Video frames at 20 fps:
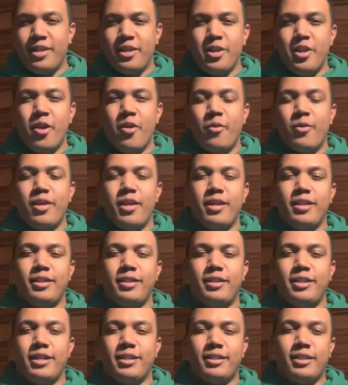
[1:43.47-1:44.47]
you know,
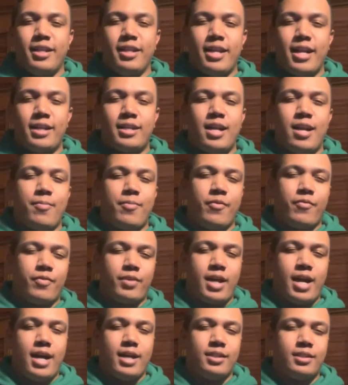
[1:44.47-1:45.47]
just seeing that type
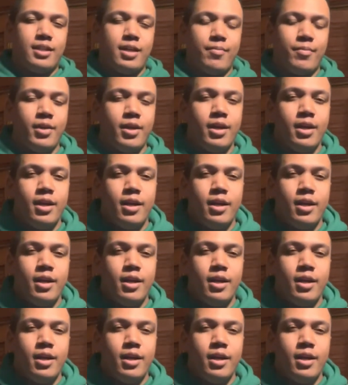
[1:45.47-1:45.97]
of concept